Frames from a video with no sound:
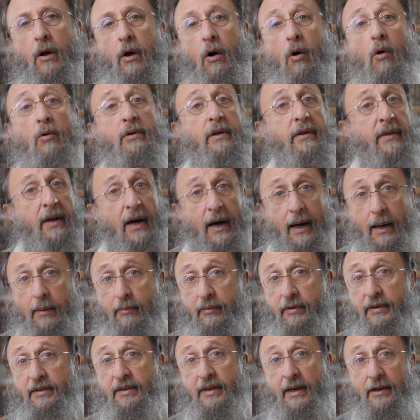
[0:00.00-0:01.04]
Only the high
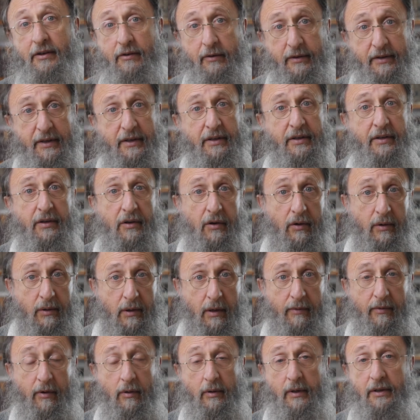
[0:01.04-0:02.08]
priest enters into the
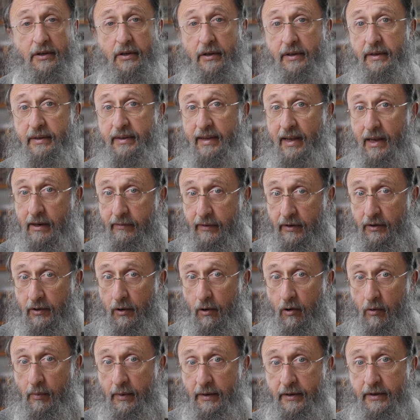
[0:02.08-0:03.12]
Holy of Holies on the Day of
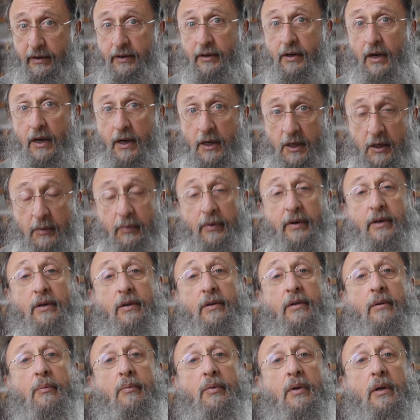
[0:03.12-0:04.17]
Atonement to
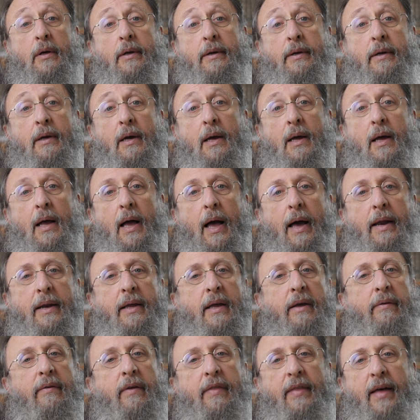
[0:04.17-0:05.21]
sprinkle the blood, and
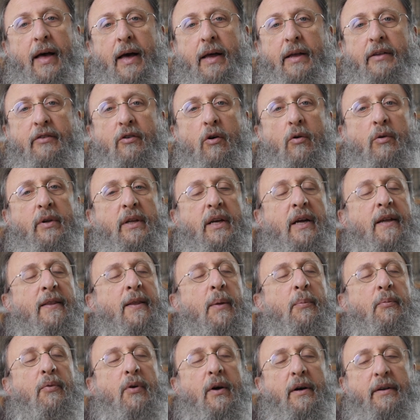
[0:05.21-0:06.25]
even that is only in
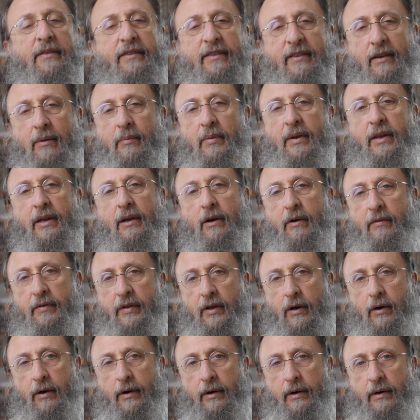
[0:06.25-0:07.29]
the proximity of
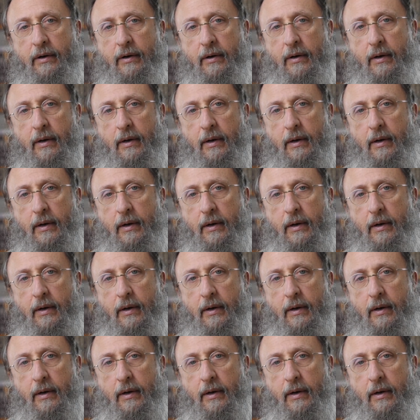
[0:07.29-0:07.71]
the ark.